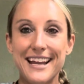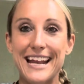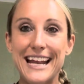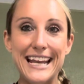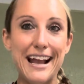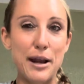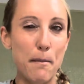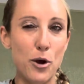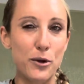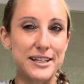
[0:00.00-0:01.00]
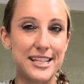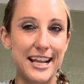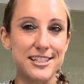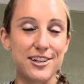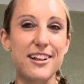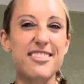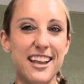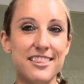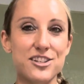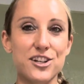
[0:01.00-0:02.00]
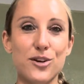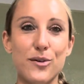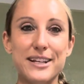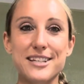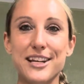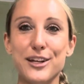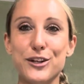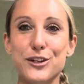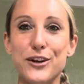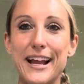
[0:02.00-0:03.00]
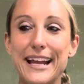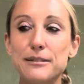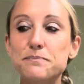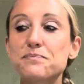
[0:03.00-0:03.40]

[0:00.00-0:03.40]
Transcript: any kind of bogus answer and think that you're going to get a good grade.